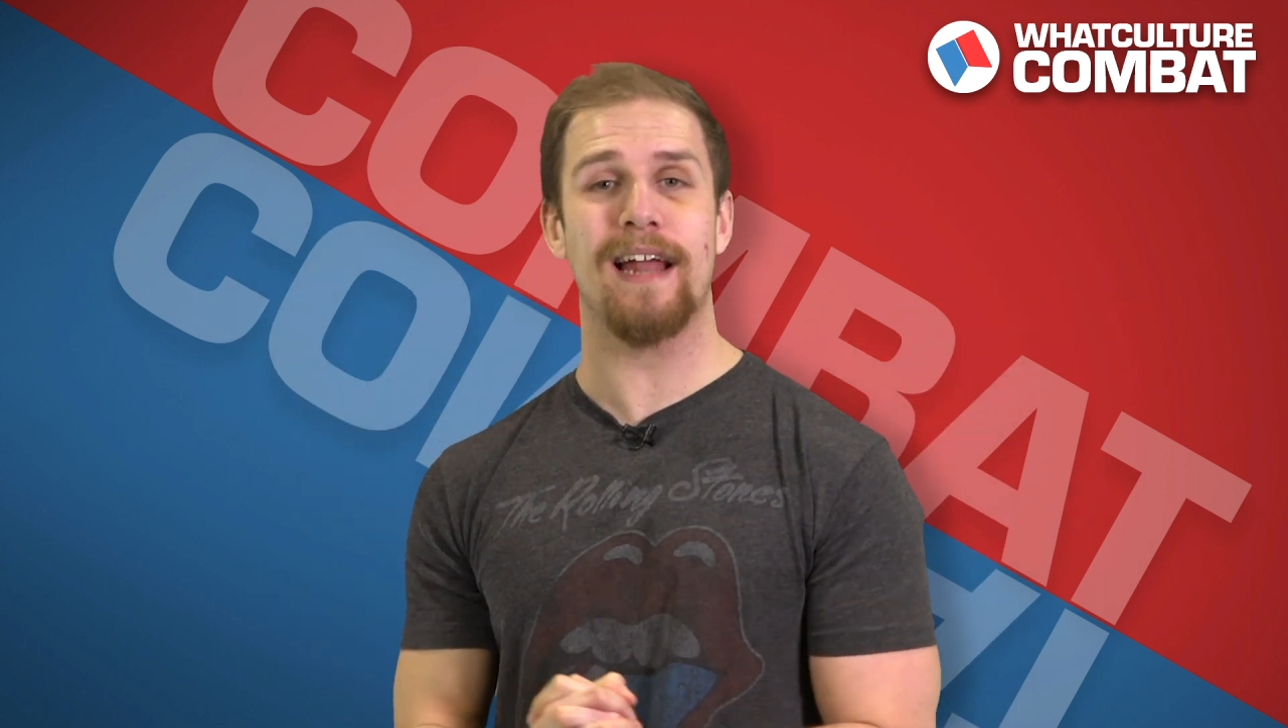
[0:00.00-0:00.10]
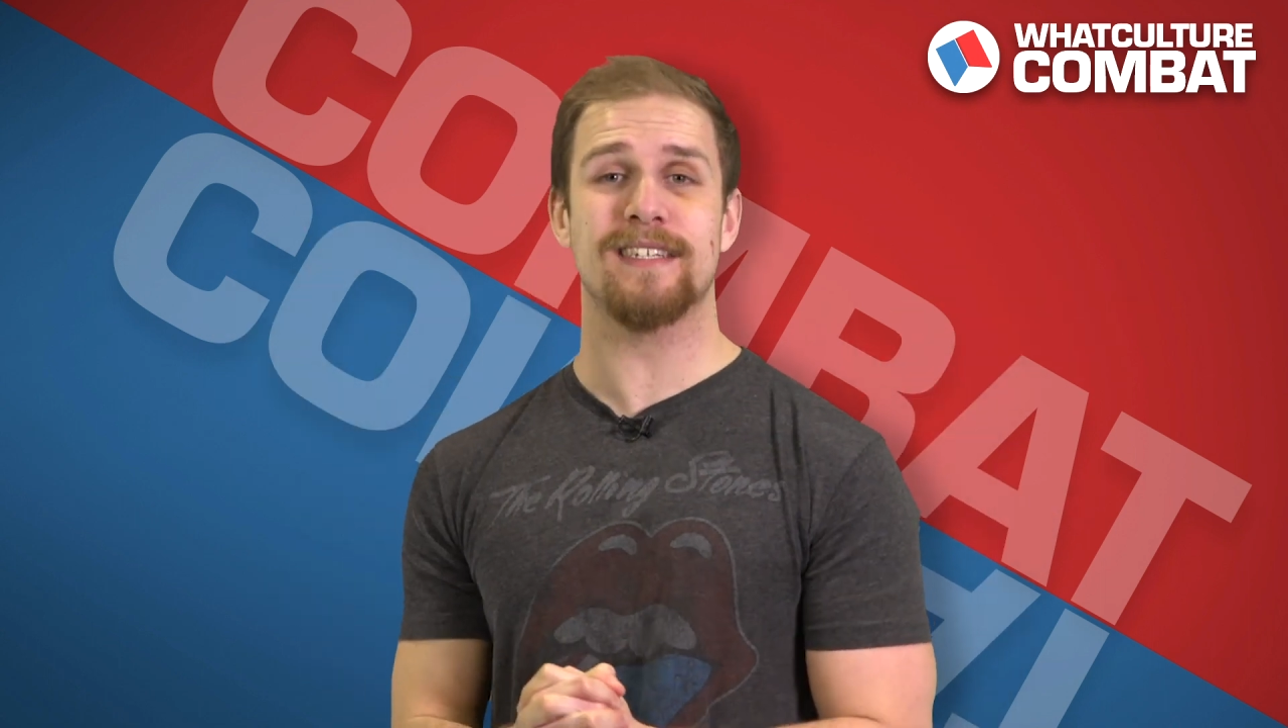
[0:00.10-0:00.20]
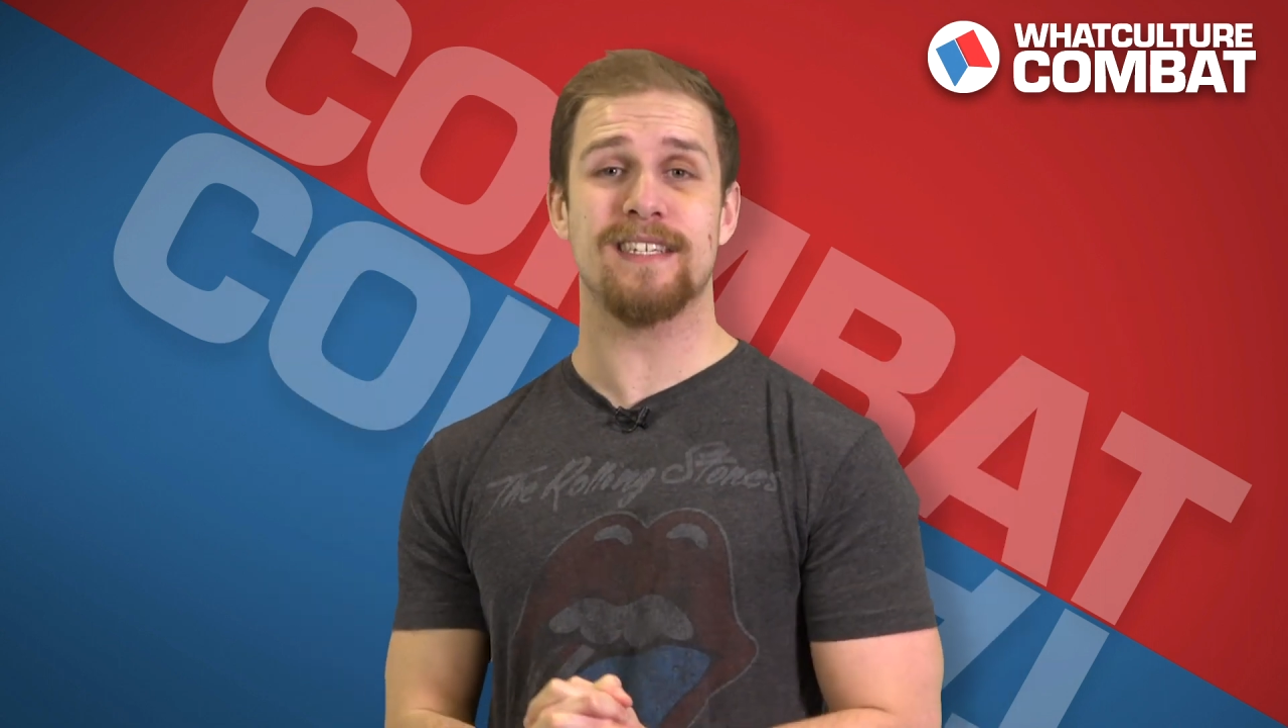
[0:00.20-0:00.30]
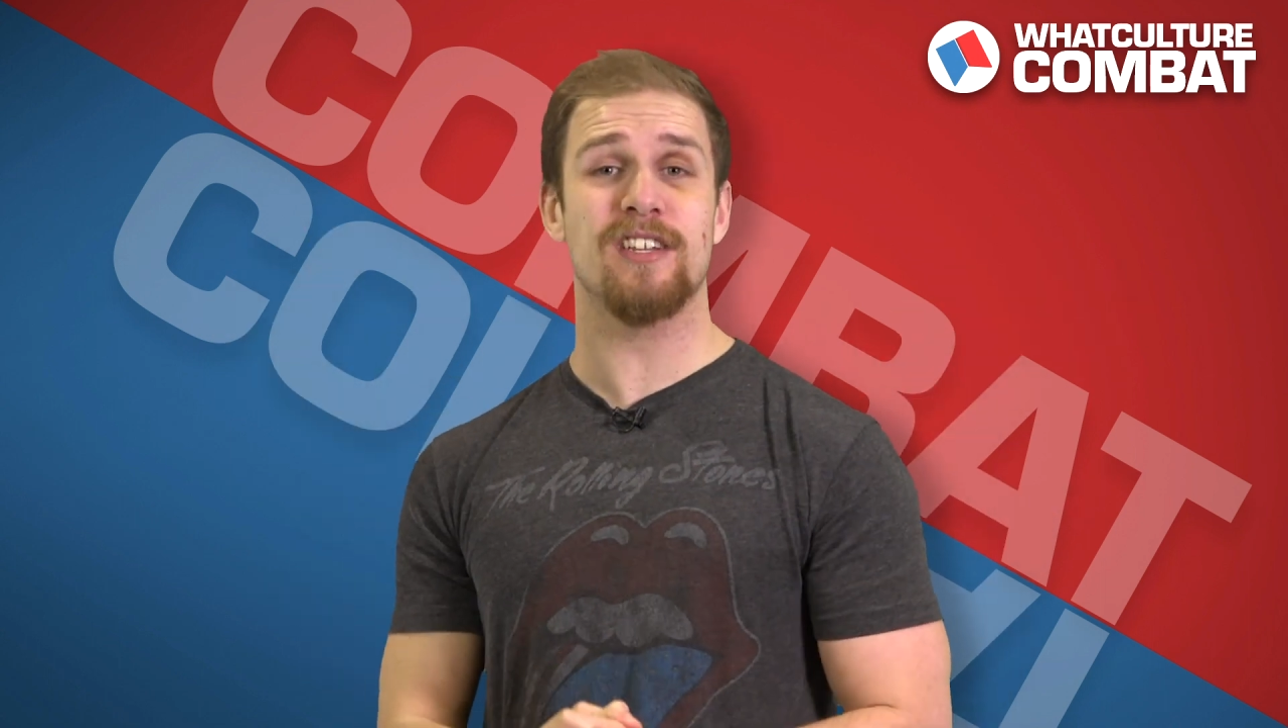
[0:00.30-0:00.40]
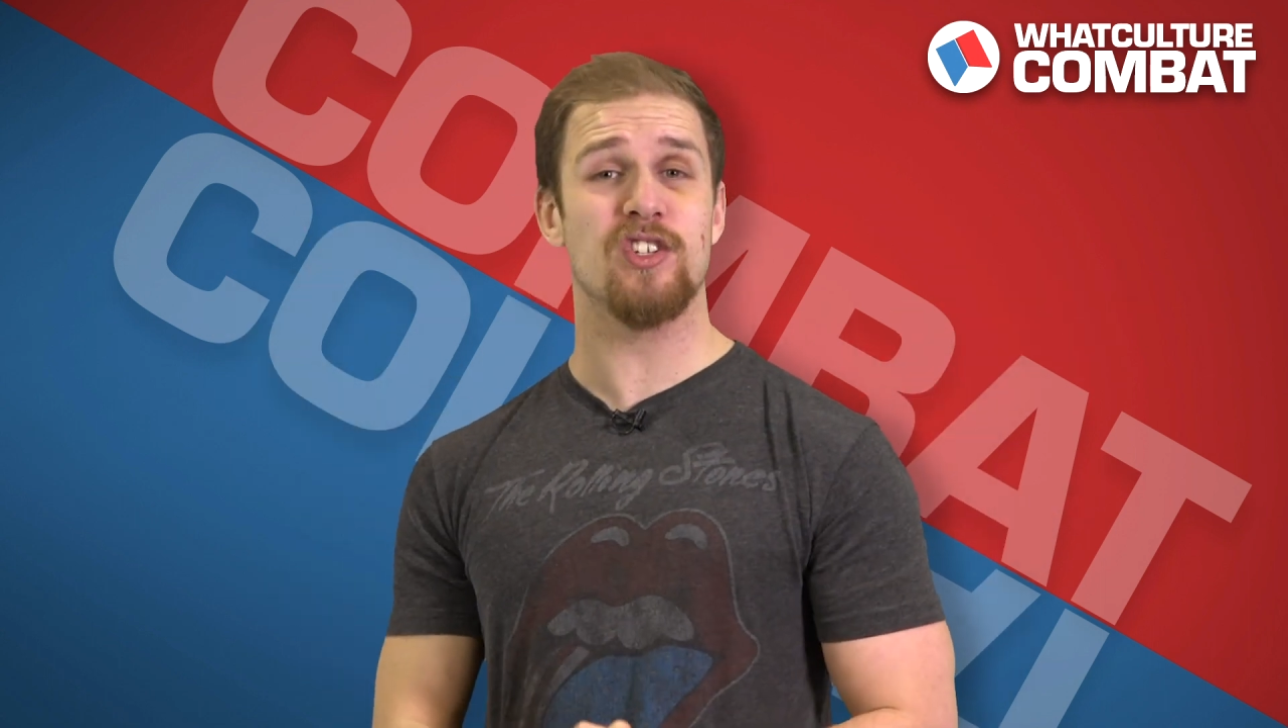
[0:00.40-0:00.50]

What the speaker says: Adesanya